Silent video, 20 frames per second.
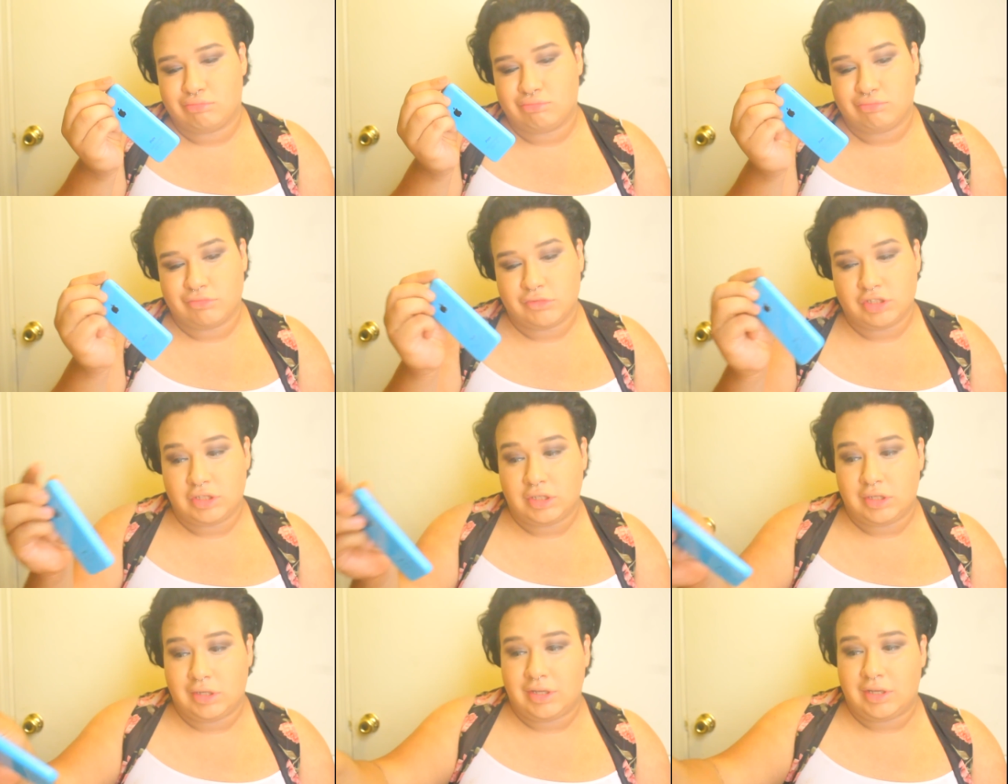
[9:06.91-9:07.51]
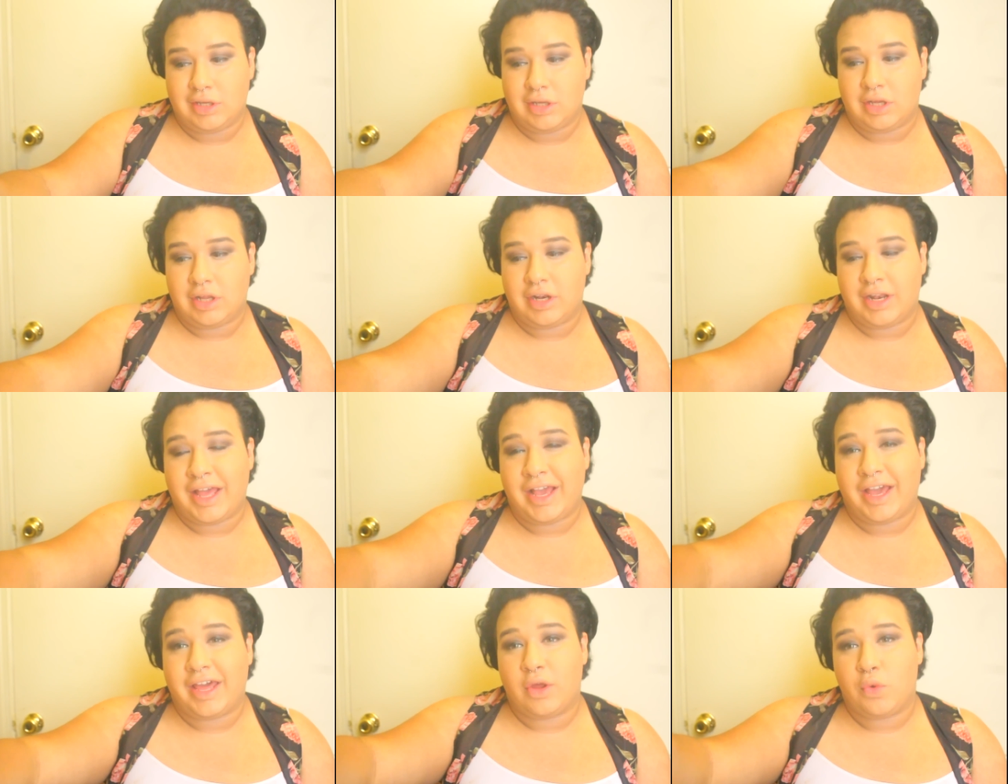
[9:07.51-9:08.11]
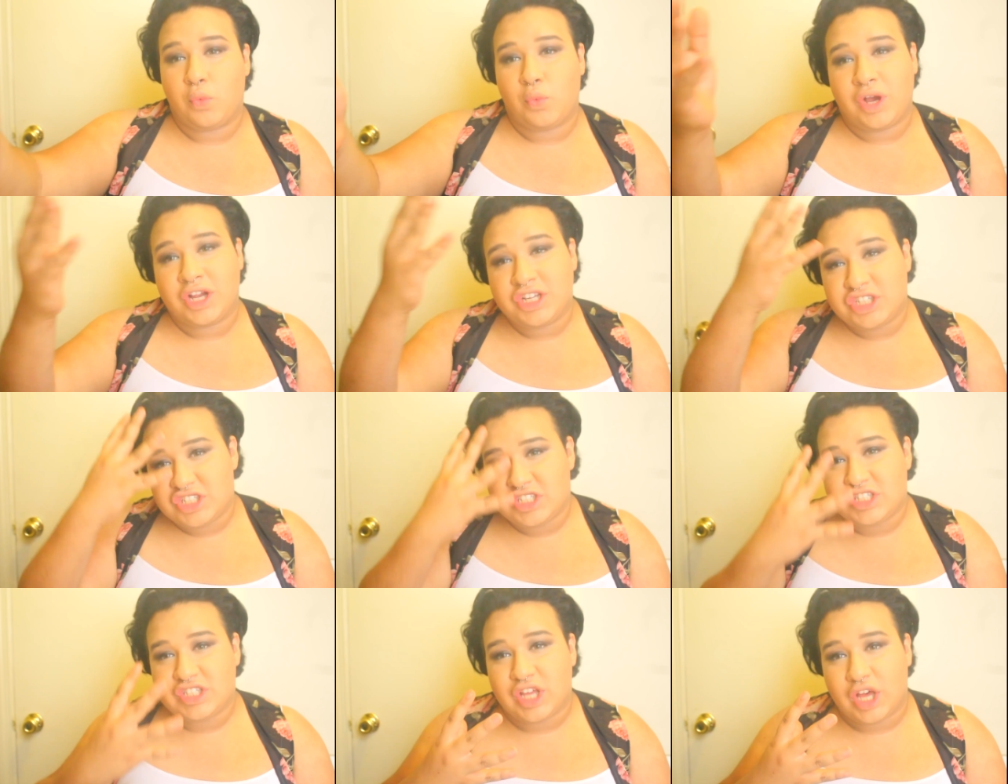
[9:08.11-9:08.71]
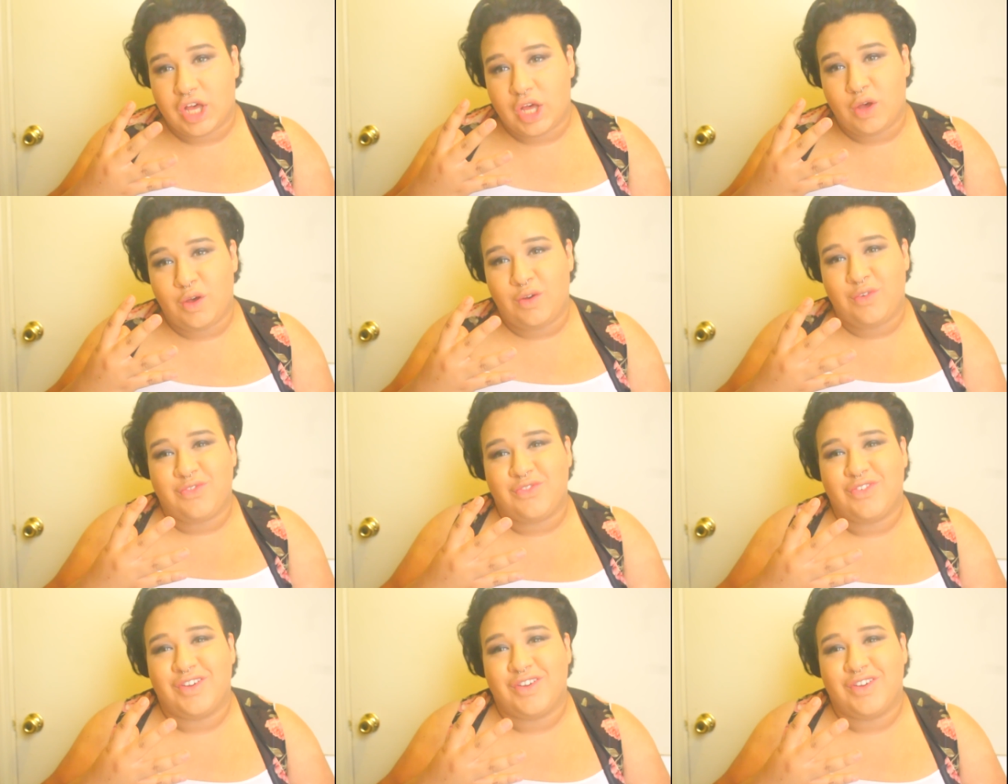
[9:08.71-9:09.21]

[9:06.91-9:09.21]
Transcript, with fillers: i I gotta wash this off